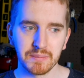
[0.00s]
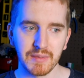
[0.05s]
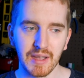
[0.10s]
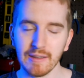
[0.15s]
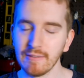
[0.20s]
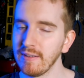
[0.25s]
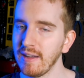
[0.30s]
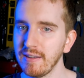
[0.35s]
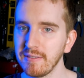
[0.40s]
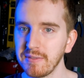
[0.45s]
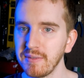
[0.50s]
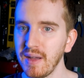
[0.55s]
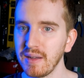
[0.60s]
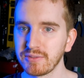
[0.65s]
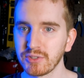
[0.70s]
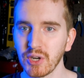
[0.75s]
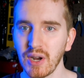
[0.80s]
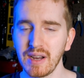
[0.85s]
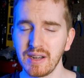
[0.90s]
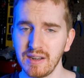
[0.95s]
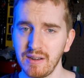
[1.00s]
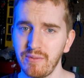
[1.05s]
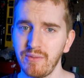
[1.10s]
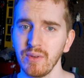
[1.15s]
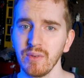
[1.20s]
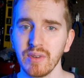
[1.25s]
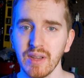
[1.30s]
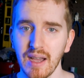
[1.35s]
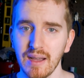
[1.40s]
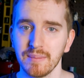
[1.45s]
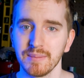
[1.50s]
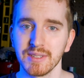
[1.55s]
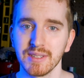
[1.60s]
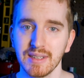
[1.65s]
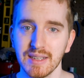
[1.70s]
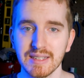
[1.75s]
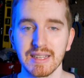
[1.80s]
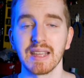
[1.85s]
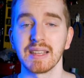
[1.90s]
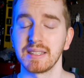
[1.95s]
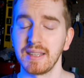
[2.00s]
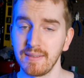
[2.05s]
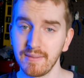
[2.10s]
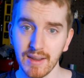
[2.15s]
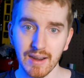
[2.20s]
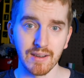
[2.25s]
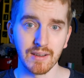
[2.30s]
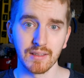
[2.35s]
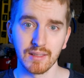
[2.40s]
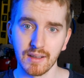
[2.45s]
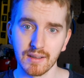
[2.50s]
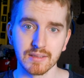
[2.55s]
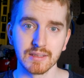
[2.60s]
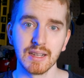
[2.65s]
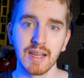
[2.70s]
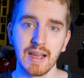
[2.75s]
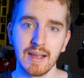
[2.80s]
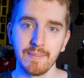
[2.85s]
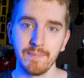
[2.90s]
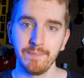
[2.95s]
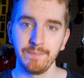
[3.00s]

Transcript: I've, I've, I've tried it a few times. It takes a very long time.